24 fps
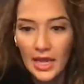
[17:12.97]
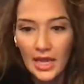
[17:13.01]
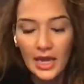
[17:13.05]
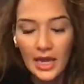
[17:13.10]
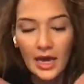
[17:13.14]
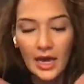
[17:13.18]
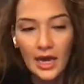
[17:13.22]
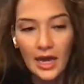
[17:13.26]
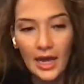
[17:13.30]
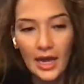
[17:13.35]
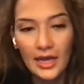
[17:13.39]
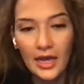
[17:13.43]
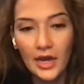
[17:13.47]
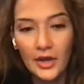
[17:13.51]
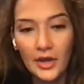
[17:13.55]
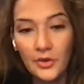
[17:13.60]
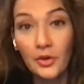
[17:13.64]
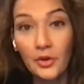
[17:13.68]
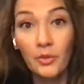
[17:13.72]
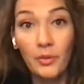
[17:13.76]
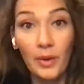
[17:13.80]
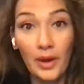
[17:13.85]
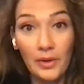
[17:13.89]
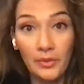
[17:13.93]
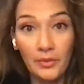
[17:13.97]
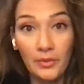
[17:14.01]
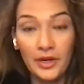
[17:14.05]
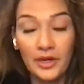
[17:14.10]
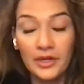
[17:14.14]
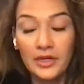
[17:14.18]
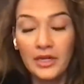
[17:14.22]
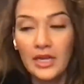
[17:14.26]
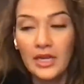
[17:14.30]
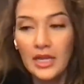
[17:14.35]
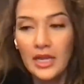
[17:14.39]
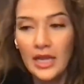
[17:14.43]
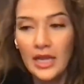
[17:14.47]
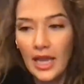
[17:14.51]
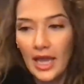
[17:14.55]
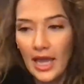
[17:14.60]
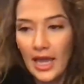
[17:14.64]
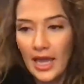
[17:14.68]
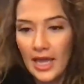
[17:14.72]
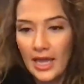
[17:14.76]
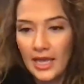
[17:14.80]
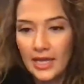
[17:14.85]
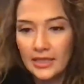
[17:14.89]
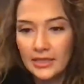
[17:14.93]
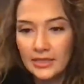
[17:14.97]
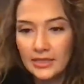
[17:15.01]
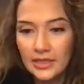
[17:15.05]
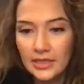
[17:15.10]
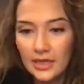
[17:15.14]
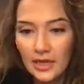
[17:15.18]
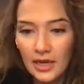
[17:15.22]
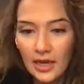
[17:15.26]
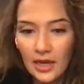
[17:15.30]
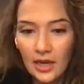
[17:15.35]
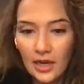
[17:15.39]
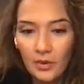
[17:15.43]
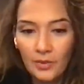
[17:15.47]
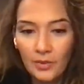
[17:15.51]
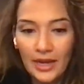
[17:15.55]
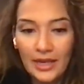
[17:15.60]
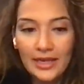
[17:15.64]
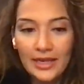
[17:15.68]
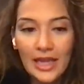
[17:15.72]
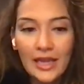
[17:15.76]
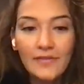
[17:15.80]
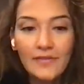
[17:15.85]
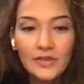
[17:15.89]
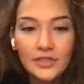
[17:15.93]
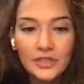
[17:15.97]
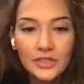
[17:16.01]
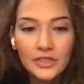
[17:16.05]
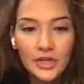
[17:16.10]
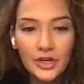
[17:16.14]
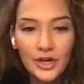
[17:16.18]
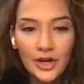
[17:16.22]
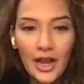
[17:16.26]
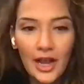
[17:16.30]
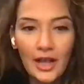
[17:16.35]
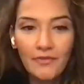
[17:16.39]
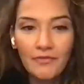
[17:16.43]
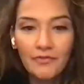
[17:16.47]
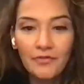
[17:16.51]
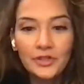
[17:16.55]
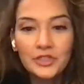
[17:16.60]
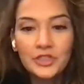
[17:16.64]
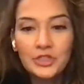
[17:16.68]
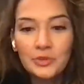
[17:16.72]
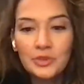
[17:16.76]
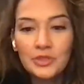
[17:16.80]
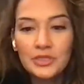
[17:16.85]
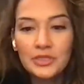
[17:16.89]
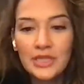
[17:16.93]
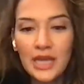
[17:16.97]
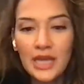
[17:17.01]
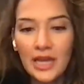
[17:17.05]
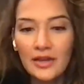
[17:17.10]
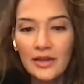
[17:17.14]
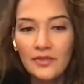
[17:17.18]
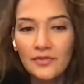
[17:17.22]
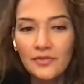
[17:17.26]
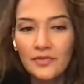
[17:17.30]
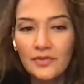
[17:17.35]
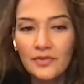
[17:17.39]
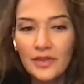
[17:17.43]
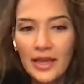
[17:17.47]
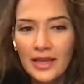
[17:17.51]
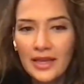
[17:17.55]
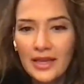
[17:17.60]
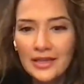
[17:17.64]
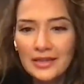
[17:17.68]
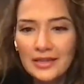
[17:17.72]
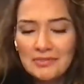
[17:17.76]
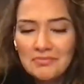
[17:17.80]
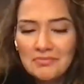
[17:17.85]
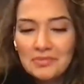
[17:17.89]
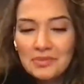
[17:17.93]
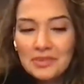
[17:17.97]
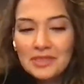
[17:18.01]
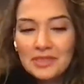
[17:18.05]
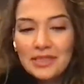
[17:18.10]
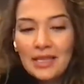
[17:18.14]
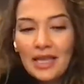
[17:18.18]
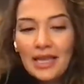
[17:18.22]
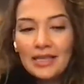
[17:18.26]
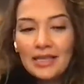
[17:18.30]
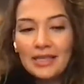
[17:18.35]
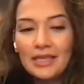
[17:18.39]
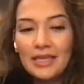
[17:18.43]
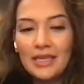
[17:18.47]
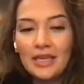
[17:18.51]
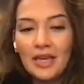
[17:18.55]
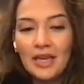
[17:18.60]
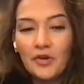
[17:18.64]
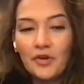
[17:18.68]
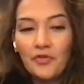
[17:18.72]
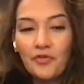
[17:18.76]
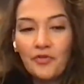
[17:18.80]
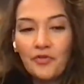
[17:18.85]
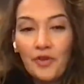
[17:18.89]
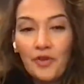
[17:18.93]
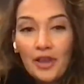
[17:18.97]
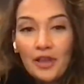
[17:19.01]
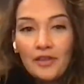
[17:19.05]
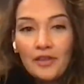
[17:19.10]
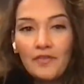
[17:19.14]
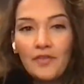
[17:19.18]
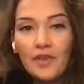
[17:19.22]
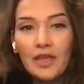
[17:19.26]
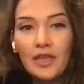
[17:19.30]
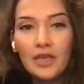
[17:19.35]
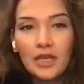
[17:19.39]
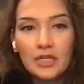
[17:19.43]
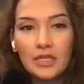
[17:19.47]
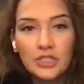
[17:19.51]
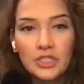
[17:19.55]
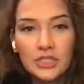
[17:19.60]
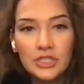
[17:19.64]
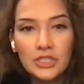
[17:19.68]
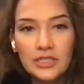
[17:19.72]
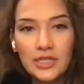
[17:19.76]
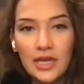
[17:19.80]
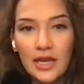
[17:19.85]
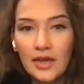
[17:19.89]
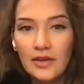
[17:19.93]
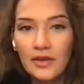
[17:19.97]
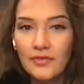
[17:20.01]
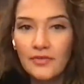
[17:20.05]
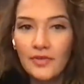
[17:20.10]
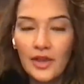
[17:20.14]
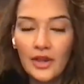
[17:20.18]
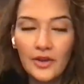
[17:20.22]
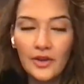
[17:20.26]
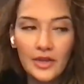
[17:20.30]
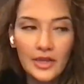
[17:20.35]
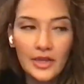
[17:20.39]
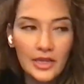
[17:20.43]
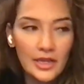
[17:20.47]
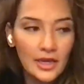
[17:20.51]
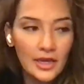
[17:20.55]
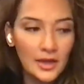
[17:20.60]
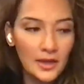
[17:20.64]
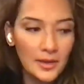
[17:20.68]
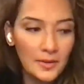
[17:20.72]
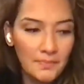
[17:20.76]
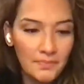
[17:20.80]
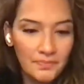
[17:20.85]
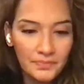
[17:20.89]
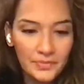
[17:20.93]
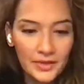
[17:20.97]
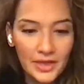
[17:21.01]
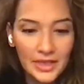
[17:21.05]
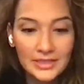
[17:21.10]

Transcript: Uh, I got her a white one, and uh, when I gave it to her, at first she was kind of like slightly afraid of it because she's not very um,